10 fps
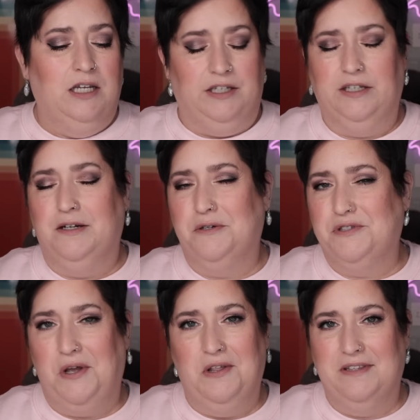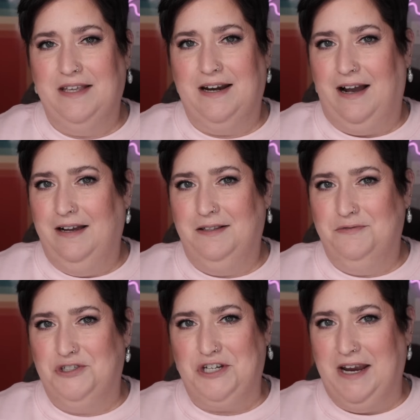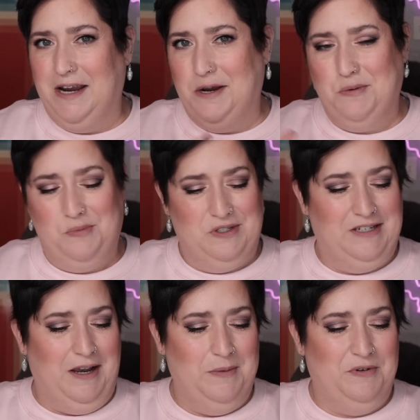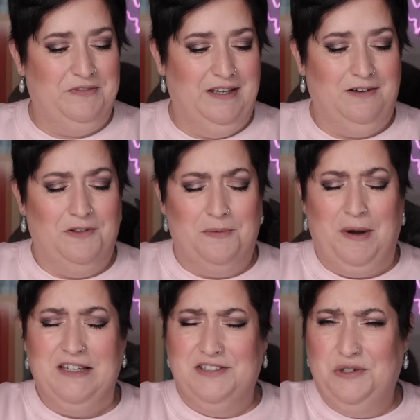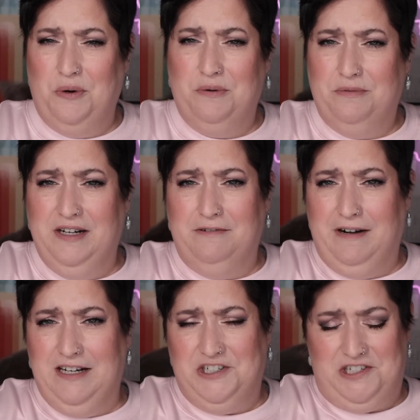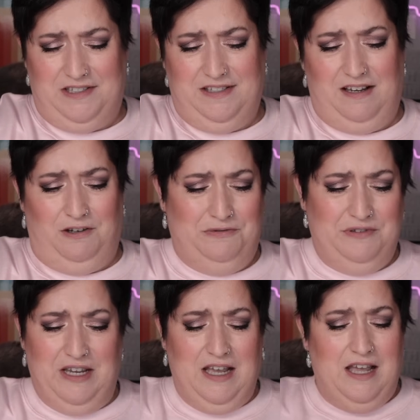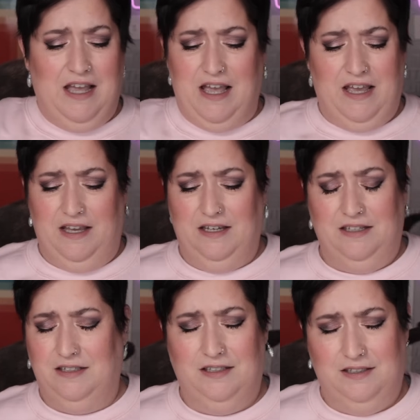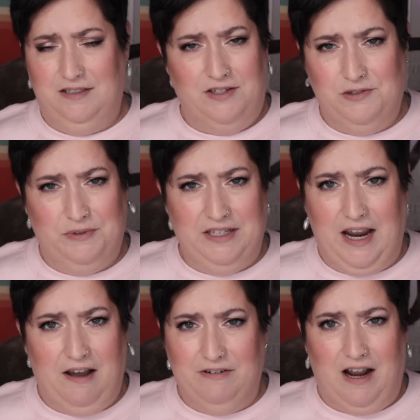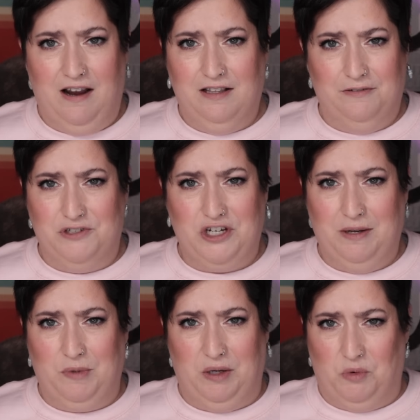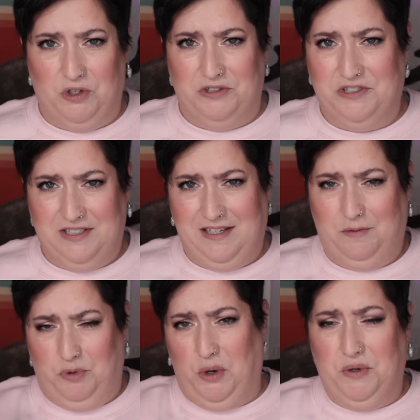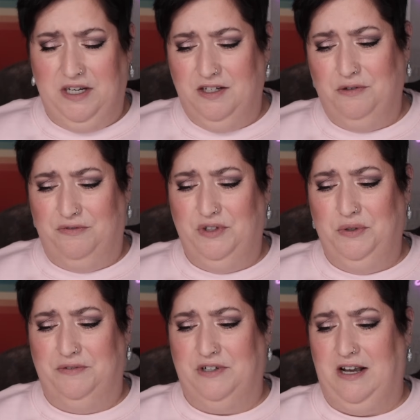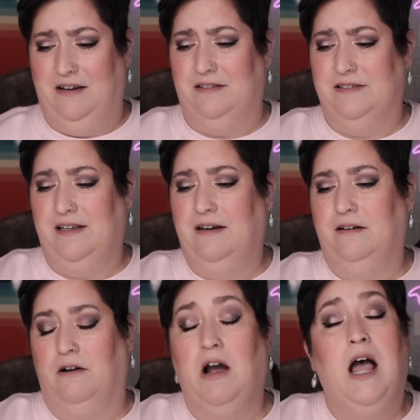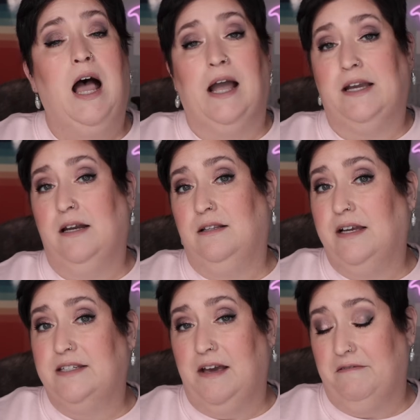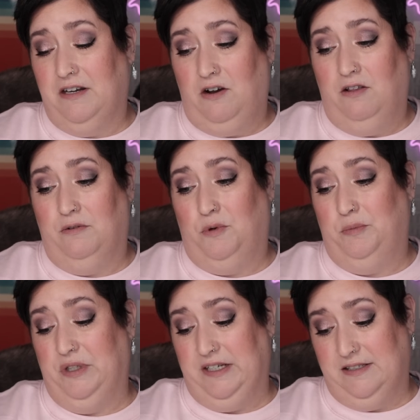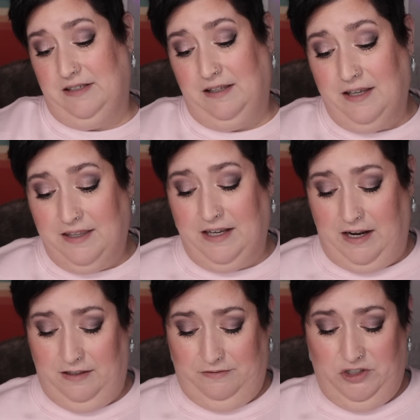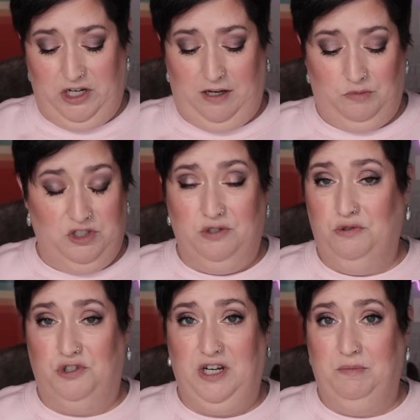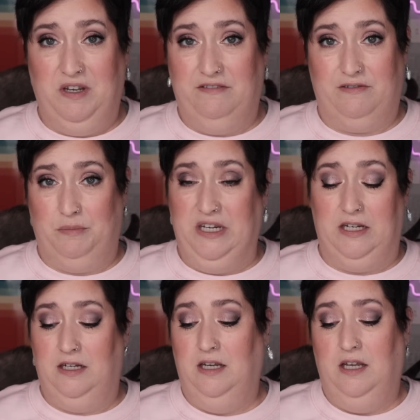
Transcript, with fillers: You know, it's all in that Aisle of Shame type of thing, although my store rearranged itself and doesn't really have an aisle of shame anymore. There's it's like broken into a few different aisles. I don't know. I kind of liked having it all in one place. I like the aisle of shame. There's no shame there for me.